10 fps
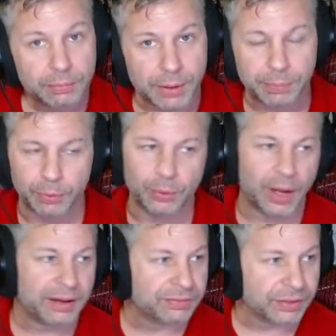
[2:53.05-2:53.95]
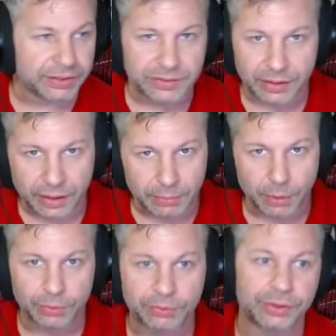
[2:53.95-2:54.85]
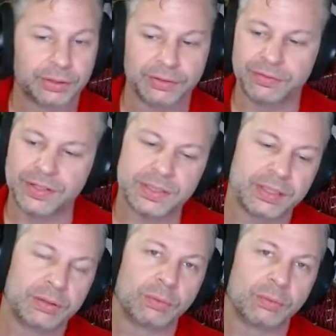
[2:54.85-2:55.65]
people who have friends that come over and visit